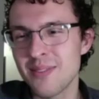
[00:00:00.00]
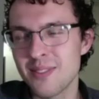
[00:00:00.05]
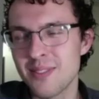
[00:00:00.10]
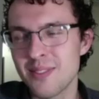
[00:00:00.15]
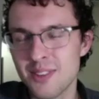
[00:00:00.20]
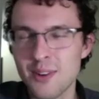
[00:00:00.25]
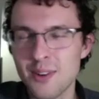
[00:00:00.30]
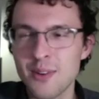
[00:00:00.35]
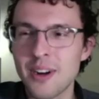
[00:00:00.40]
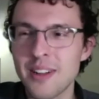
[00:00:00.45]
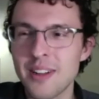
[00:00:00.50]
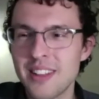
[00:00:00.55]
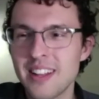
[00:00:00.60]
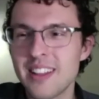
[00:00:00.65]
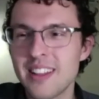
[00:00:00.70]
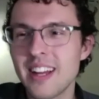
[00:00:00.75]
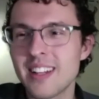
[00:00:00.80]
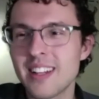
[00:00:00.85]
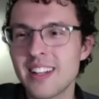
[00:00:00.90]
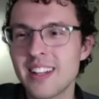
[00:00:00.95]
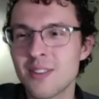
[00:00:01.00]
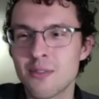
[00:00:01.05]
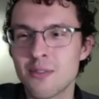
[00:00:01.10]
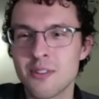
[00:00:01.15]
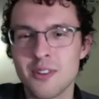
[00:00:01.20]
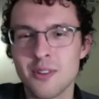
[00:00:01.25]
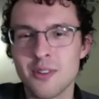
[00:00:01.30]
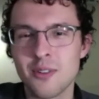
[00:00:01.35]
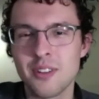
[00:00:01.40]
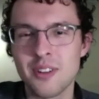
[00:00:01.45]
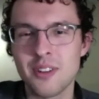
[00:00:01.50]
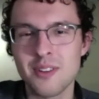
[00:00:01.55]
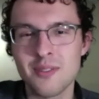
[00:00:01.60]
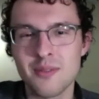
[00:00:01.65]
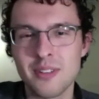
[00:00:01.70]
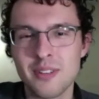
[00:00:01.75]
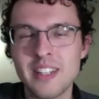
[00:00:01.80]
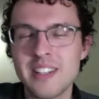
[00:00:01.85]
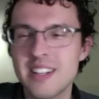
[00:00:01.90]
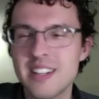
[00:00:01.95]
So I think that's the result of
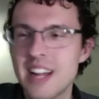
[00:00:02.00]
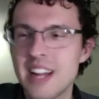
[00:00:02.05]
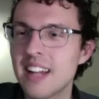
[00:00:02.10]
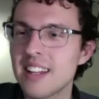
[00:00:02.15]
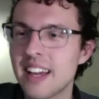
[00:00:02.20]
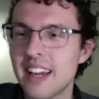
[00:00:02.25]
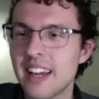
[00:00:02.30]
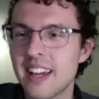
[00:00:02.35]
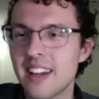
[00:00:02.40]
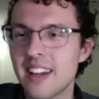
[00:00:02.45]
it's not like